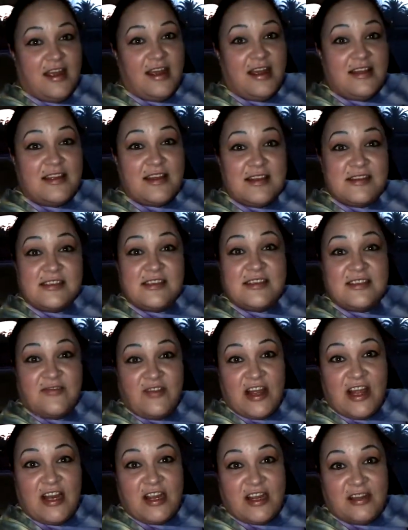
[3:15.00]
He thinks it's
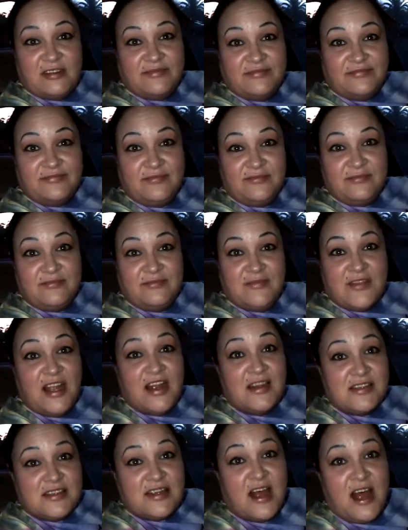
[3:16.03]
funny.
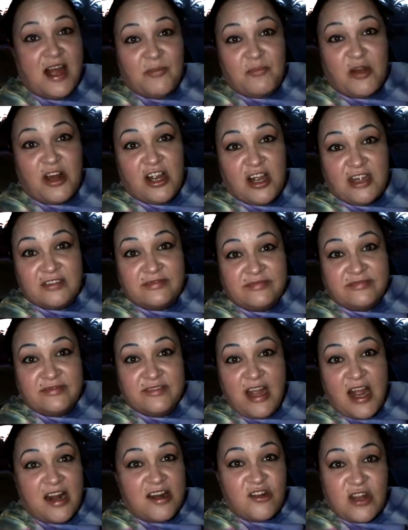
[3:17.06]
It's opera.
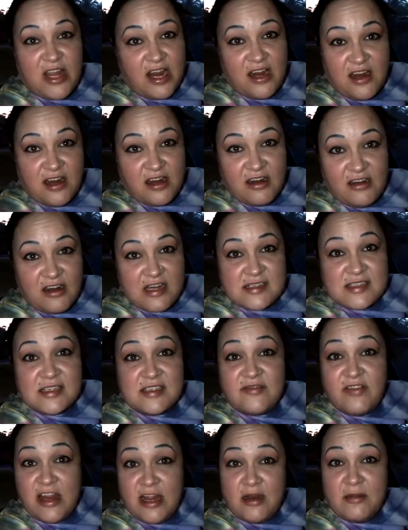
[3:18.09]
I don't care. It
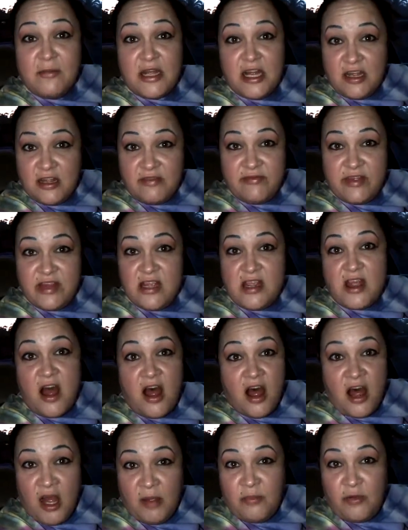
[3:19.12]
says Phantom of the
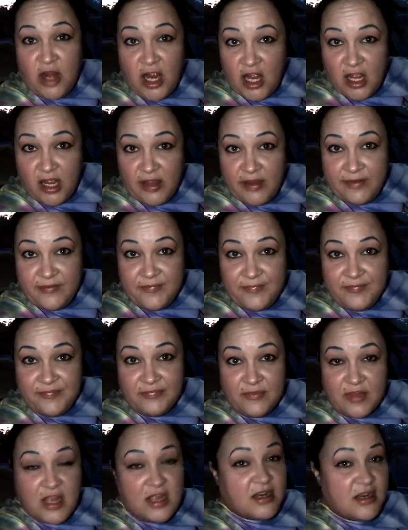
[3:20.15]
Opera.
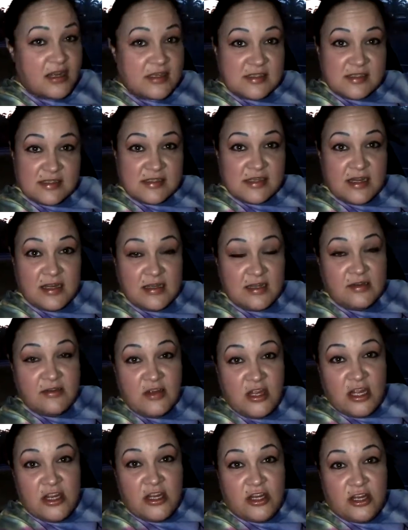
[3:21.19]
It doesn't say,
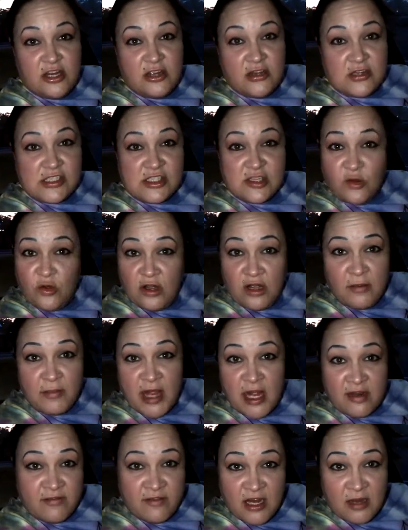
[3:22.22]
story
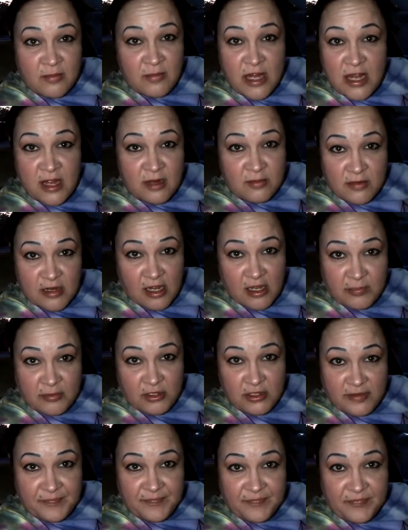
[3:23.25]
about a Phantom of
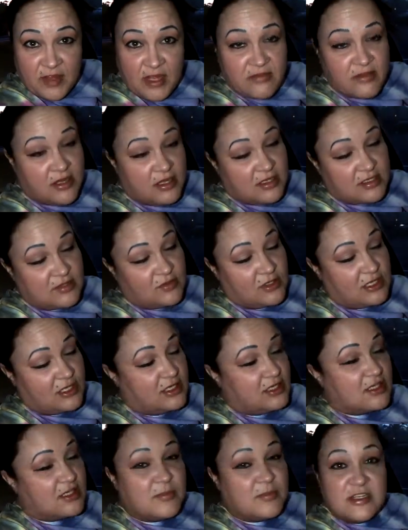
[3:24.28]
opera, even though that's what
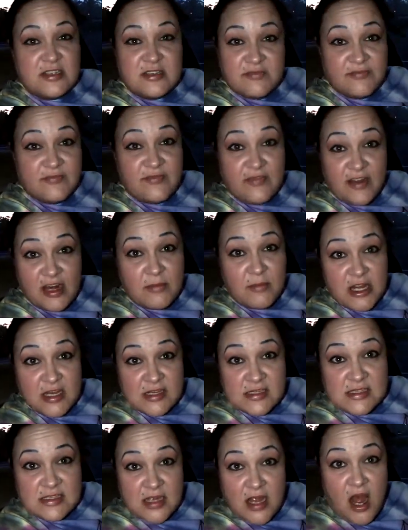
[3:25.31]
it is, but it's Phantom,
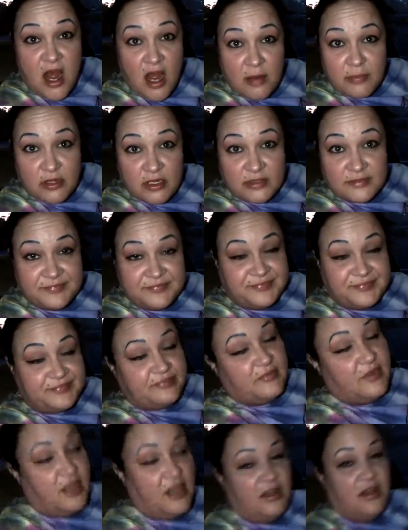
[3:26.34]
it's opera.
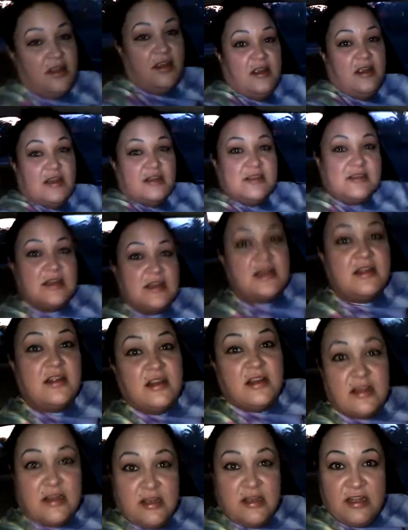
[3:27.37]
It's a
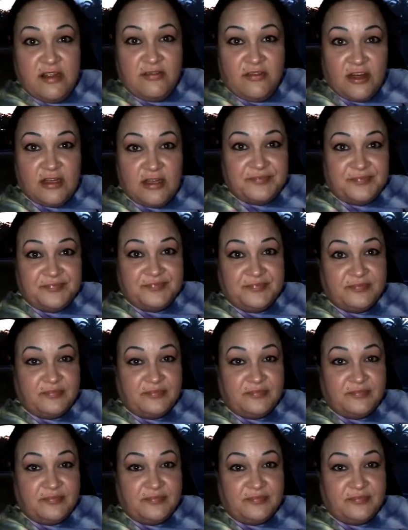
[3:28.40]
little different.